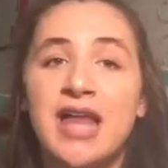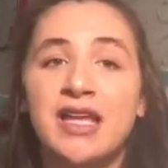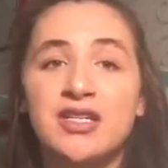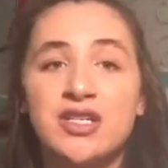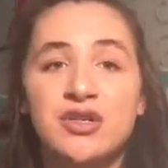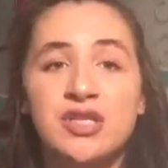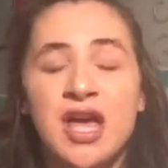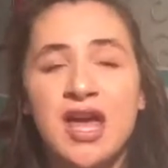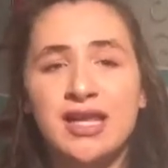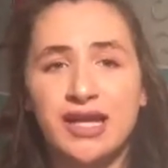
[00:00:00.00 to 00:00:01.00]
I like to use
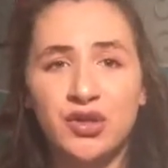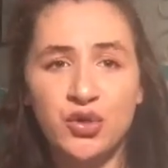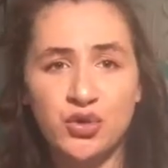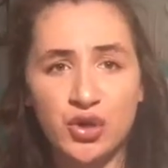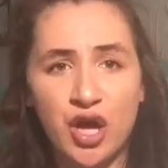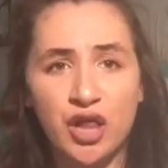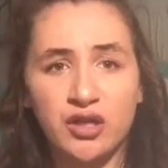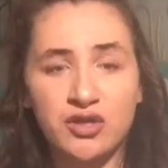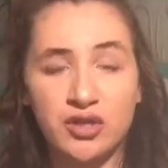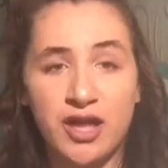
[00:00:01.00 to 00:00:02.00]
like neutral
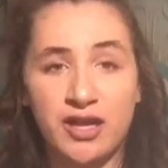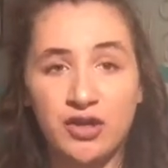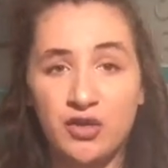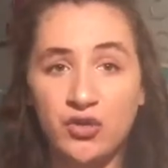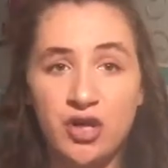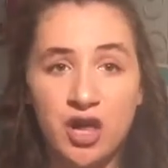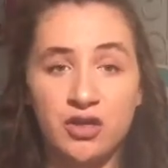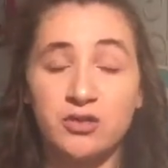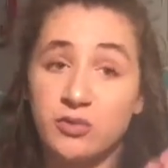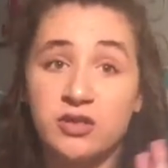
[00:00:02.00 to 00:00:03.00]
colors or like nude
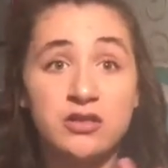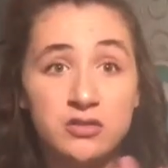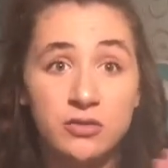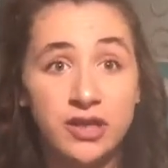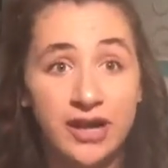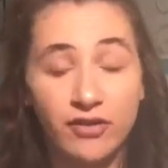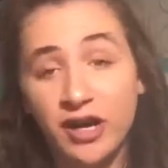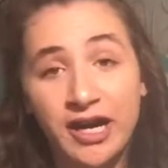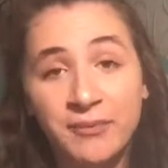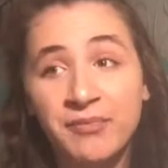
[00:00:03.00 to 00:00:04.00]
colors, which is what I have
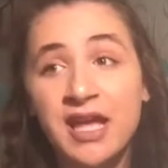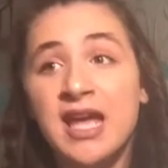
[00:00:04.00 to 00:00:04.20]
on.